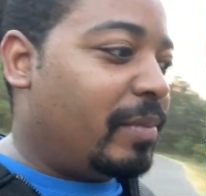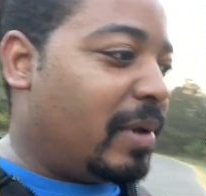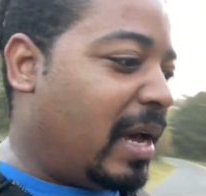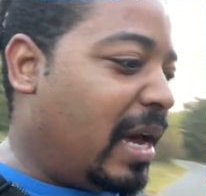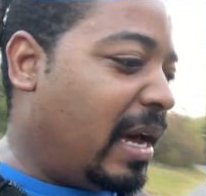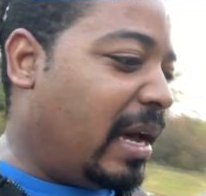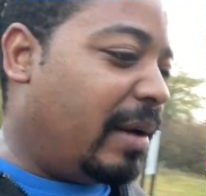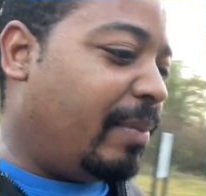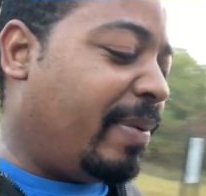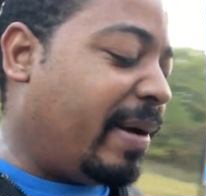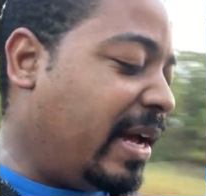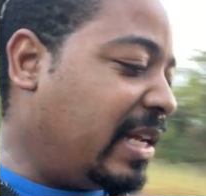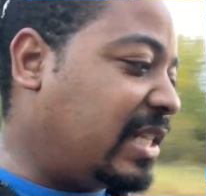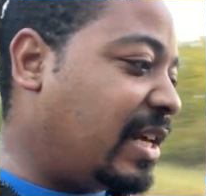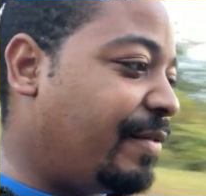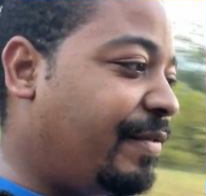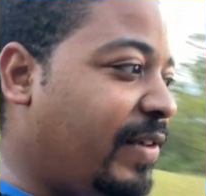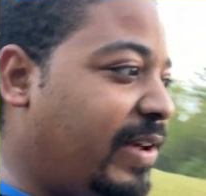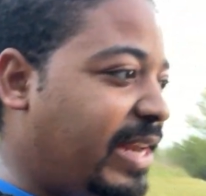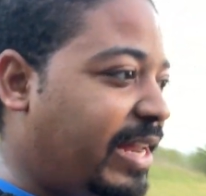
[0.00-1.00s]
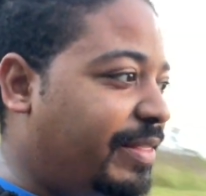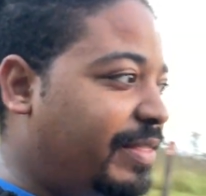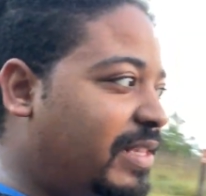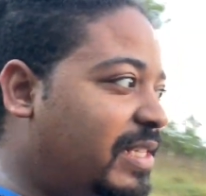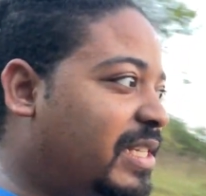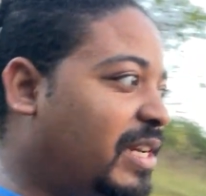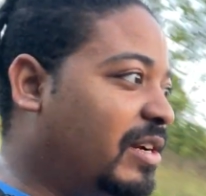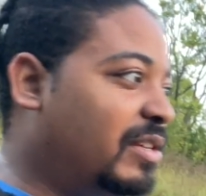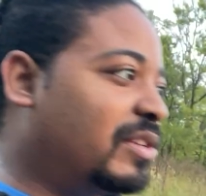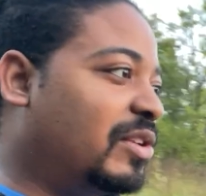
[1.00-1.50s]
Beyonce fell down the
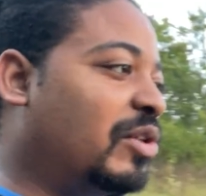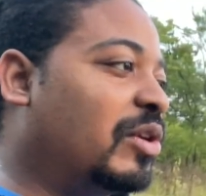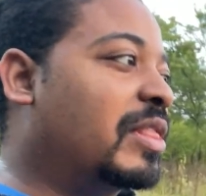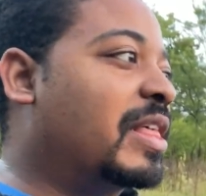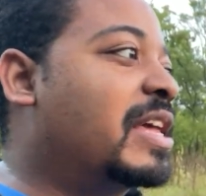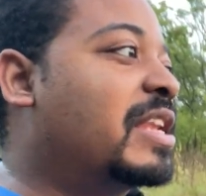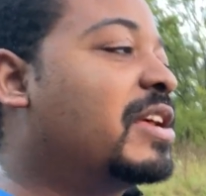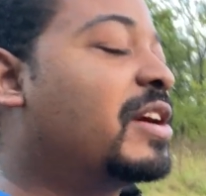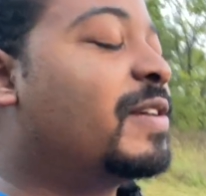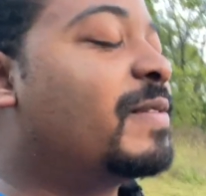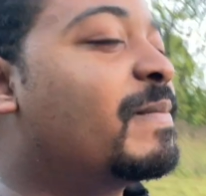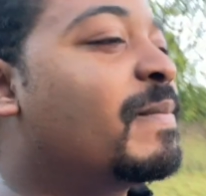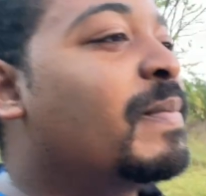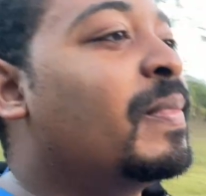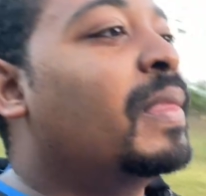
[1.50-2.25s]
stairs in Orlando.